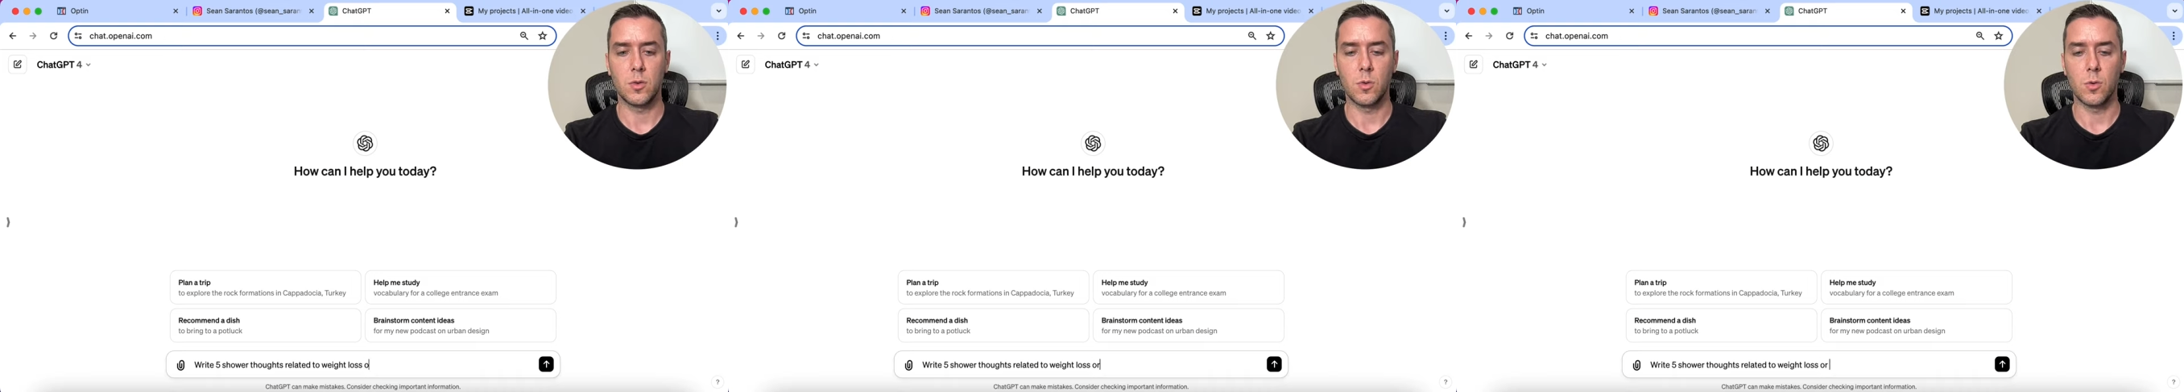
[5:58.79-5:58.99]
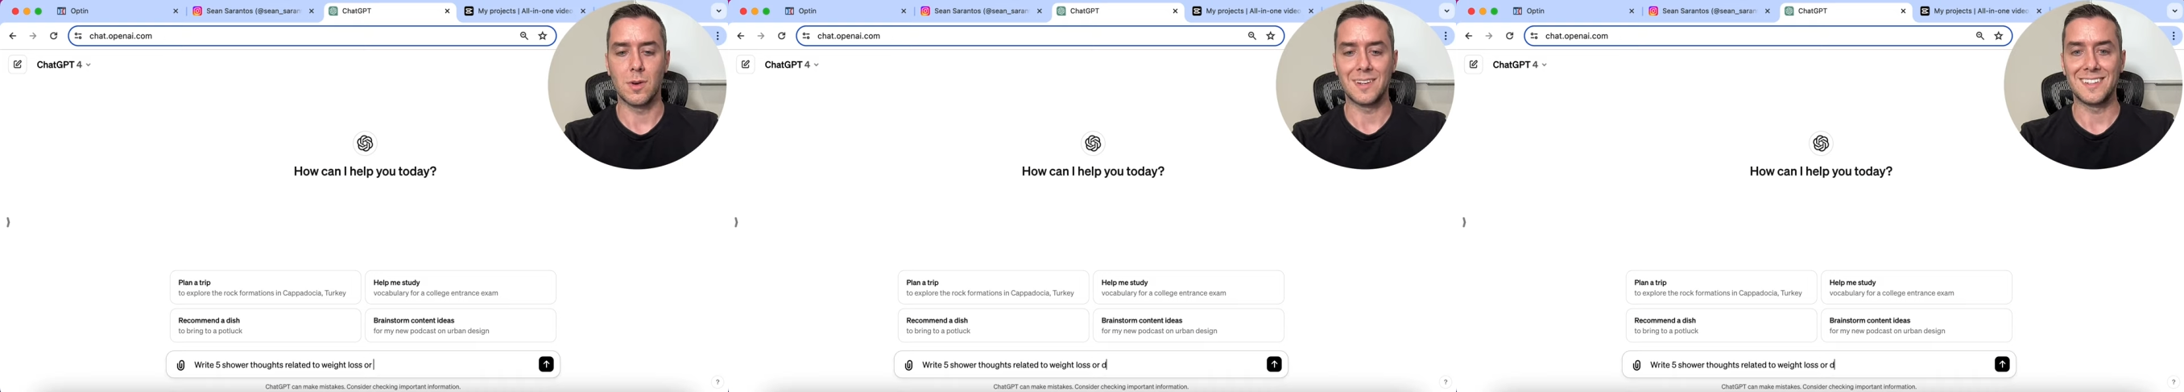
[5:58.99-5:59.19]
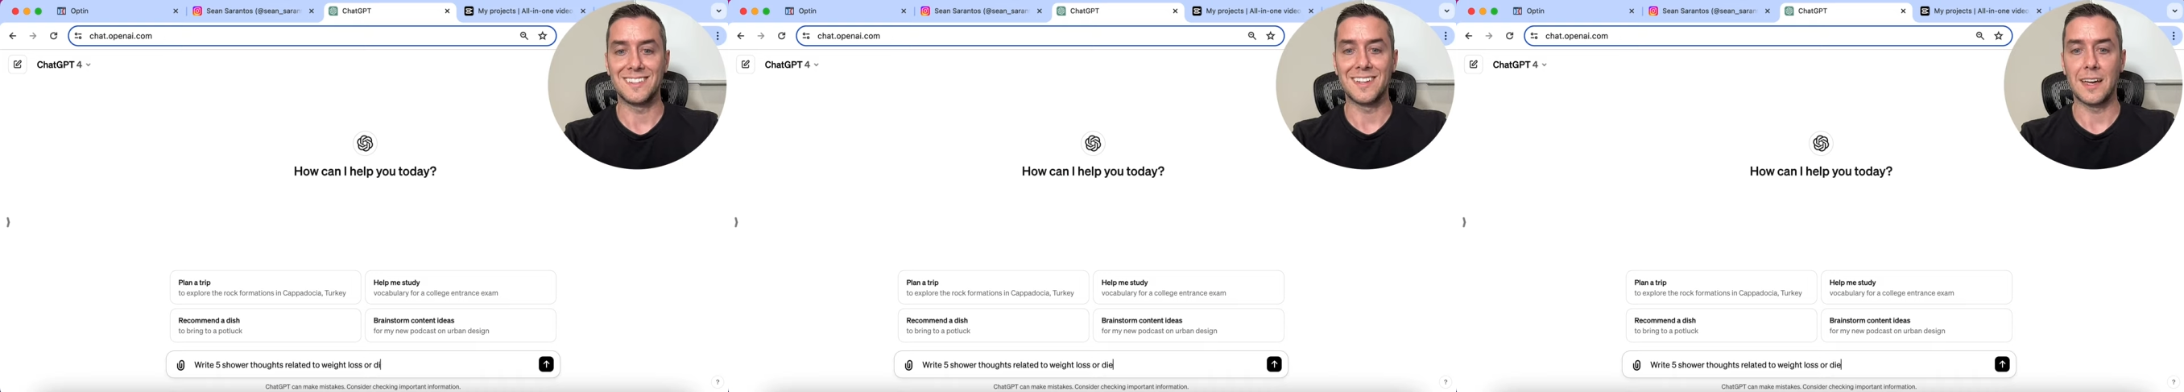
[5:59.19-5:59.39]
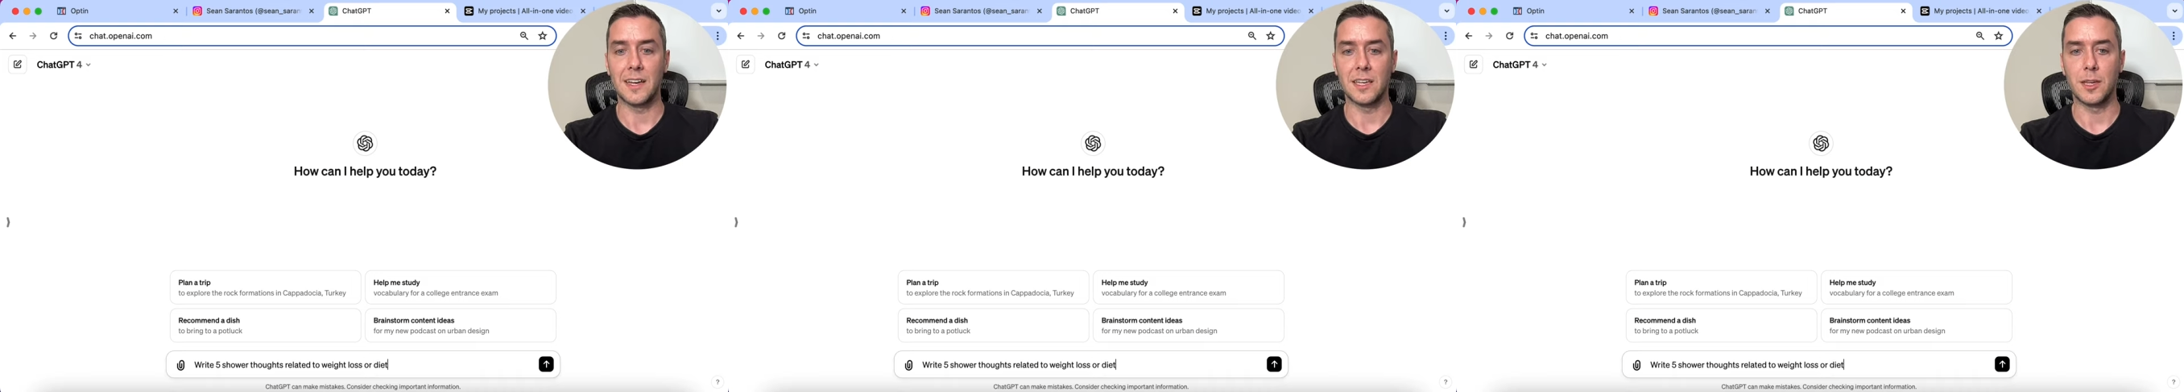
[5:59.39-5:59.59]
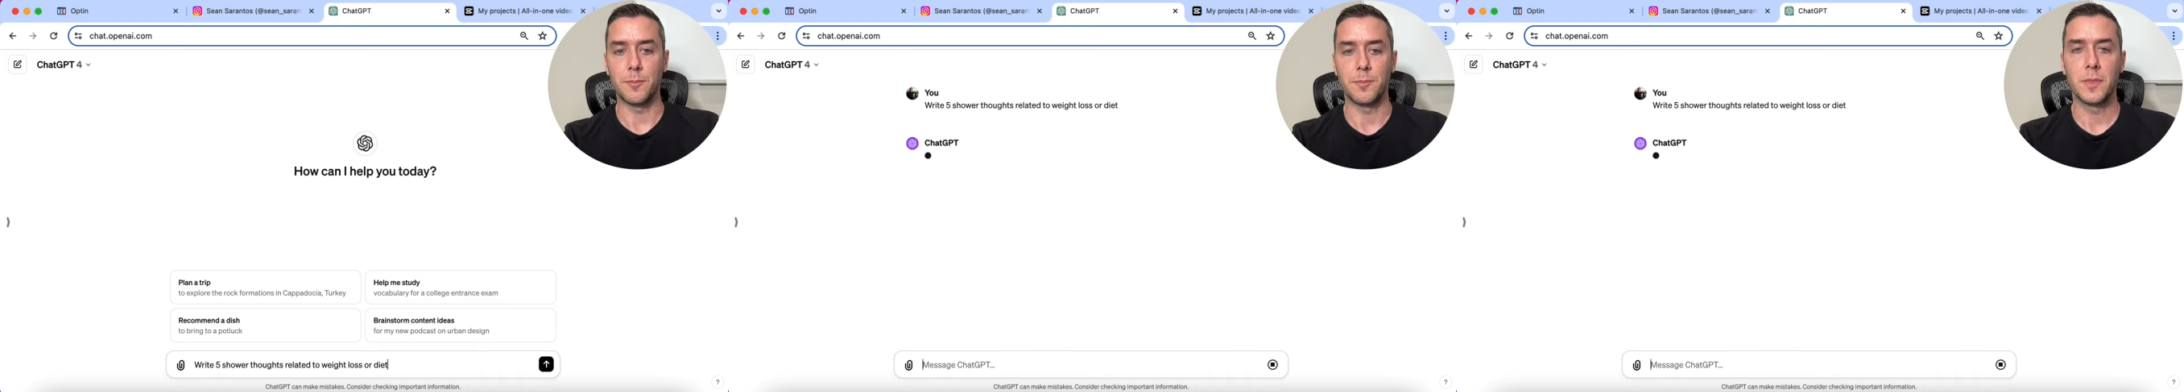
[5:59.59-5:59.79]
or
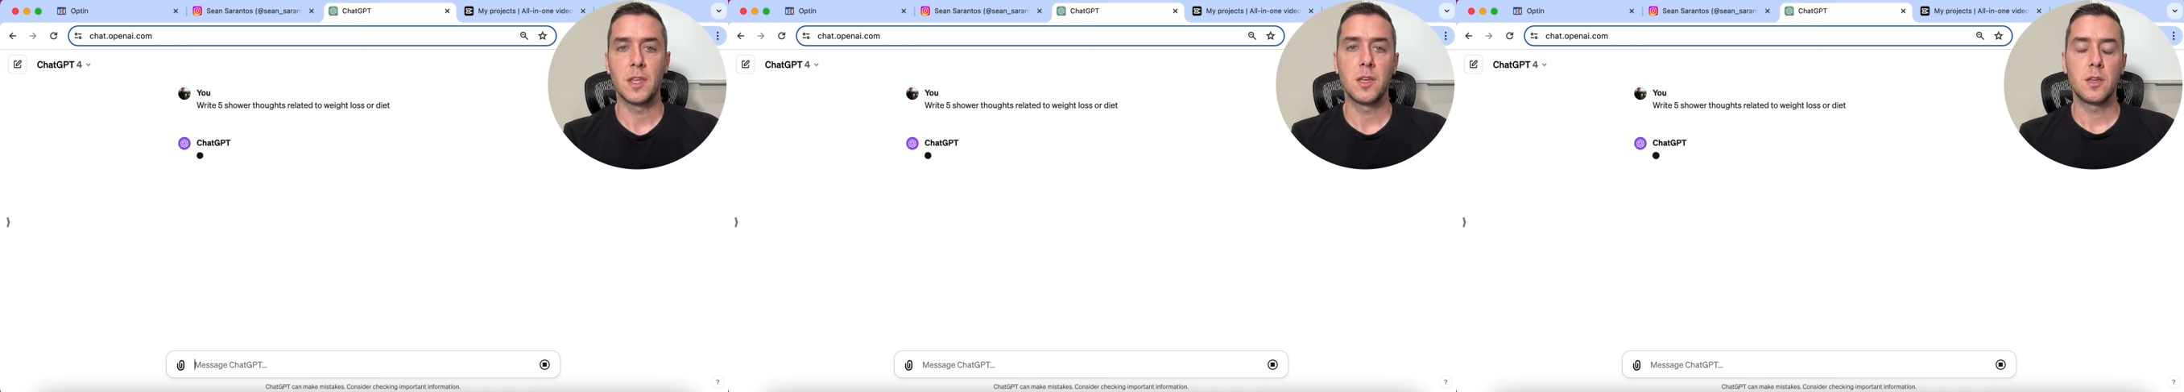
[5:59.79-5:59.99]
diet.